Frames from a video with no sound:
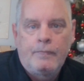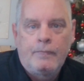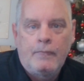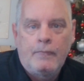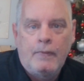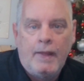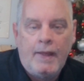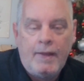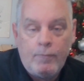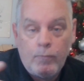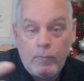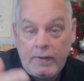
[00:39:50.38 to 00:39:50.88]

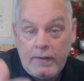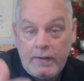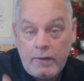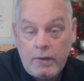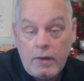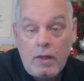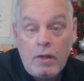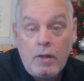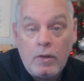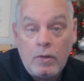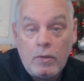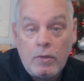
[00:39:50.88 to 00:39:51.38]
And we
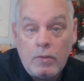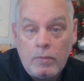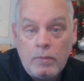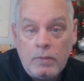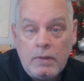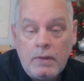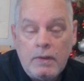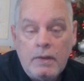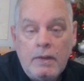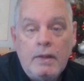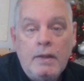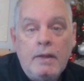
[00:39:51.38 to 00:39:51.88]
know,
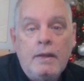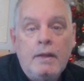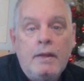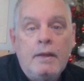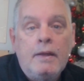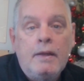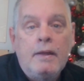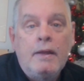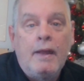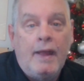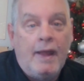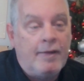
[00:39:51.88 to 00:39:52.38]

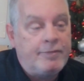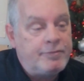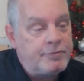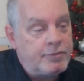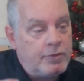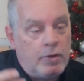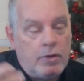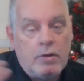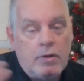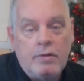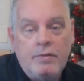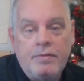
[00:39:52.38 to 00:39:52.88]
after
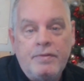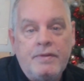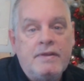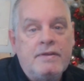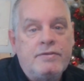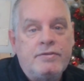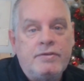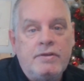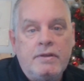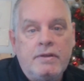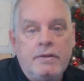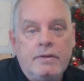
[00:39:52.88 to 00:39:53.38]
all
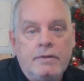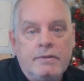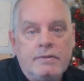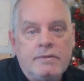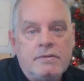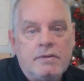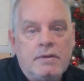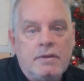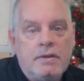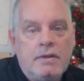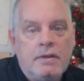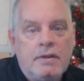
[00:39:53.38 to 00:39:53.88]
these years,
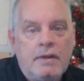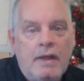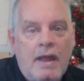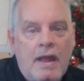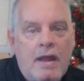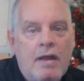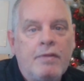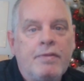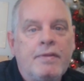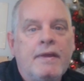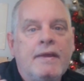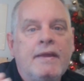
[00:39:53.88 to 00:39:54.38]

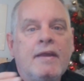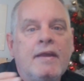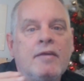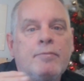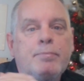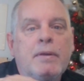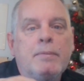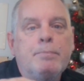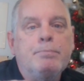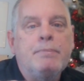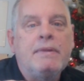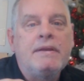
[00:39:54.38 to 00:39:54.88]
how they have
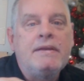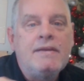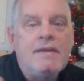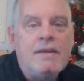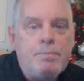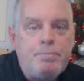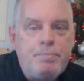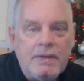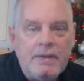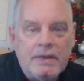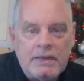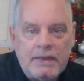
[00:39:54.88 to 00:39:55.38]
been
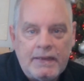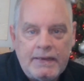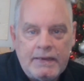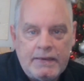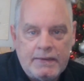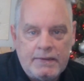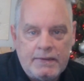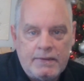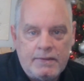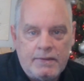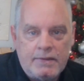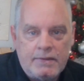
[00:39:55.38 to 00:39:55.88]

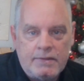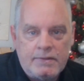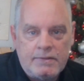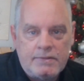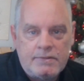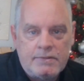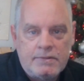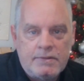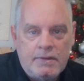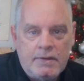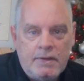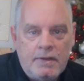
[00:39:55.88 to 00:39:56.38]
manipulating
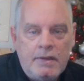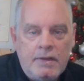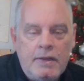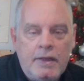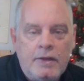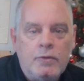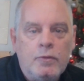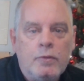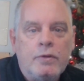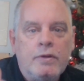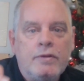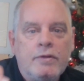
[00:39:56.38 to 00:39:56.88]
this in
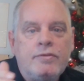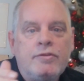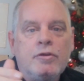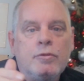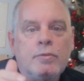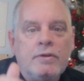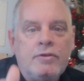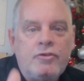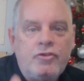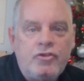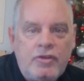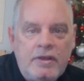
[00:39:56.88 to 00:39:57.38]
order to
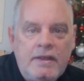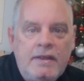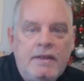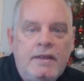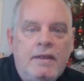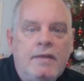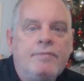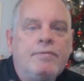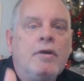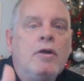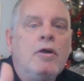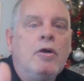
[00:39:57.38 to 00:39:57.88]

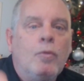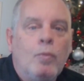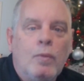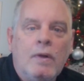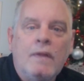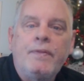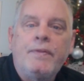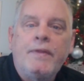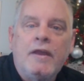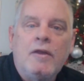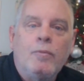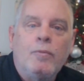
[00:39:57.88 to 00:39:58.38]
achieve
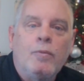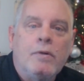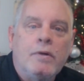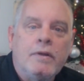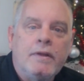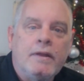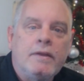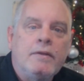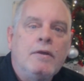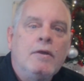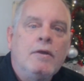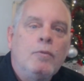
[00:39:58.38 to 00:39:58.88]
what they
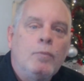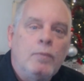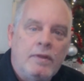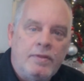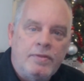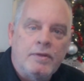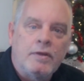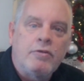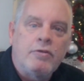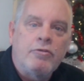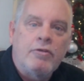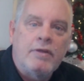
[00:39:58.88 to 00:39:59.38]
wanted with
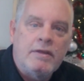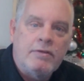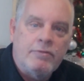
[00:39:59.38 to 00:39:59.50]
the Great